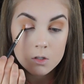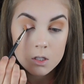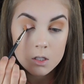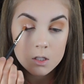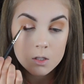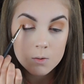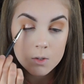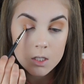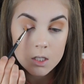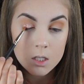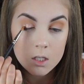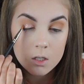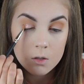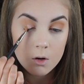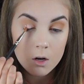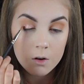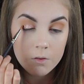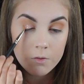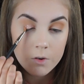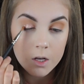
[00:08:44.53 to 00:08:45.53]
since we did do
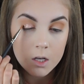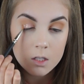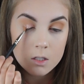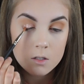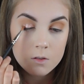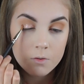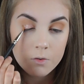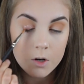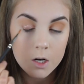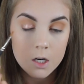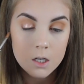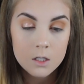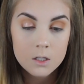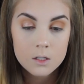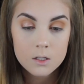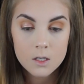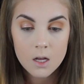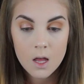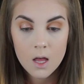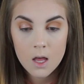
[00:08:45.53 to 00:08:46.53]
our face
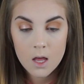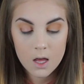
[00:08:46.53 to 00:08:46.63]
first.